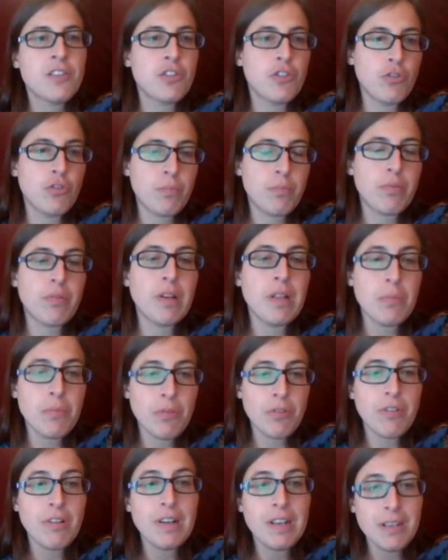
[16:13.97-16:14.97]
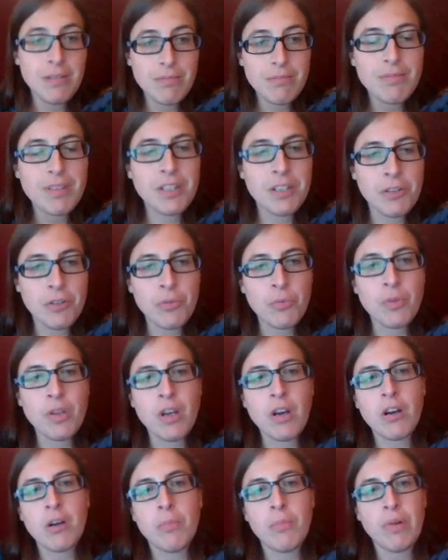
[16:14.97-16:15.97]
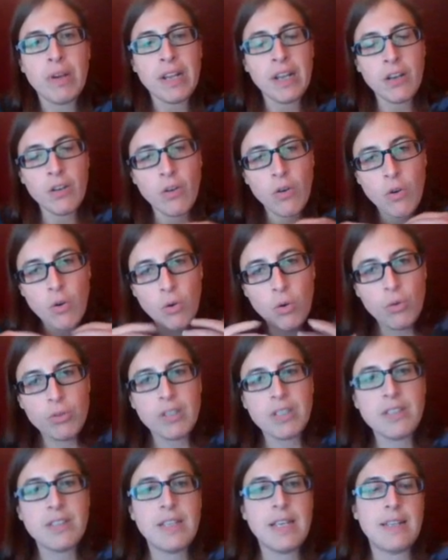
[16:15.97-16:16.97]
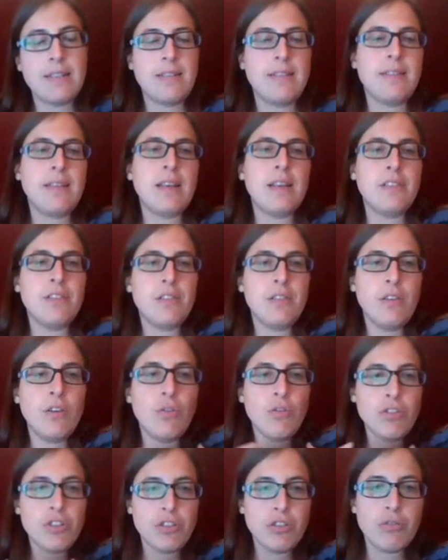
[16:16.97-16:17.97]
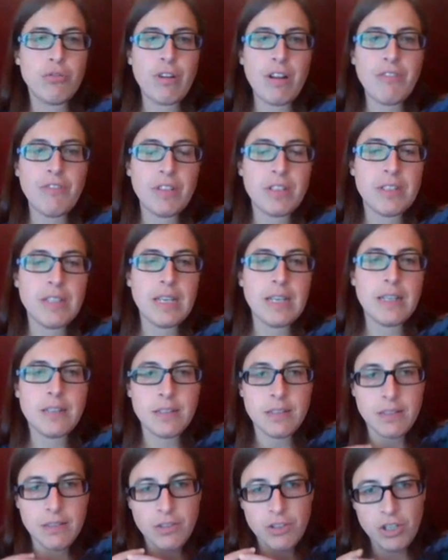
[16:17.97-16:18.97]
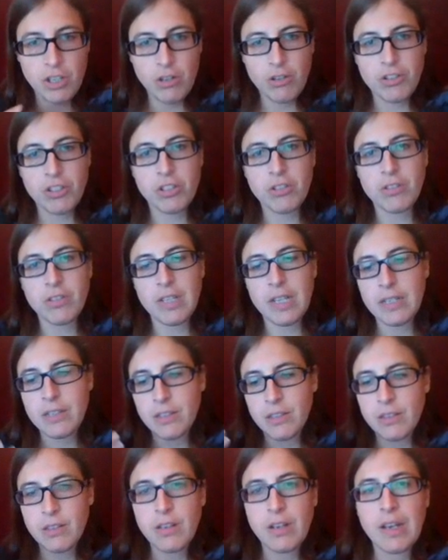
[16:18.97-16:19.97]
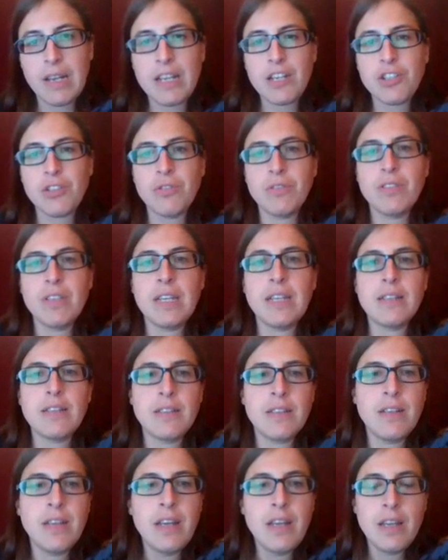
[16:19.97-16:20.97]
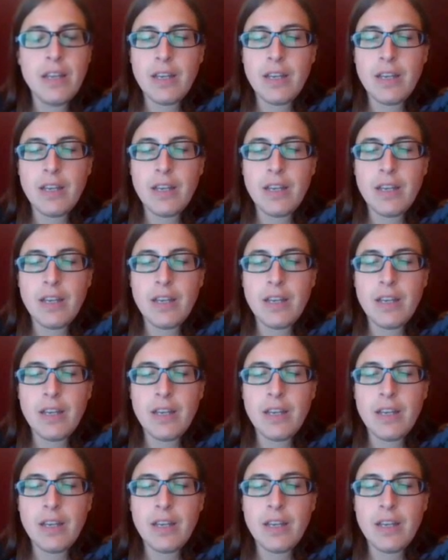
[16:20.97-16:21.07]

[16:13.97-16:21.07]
So preliminary, we are bringing all this data together, oceanographic data, geological data, glacial data,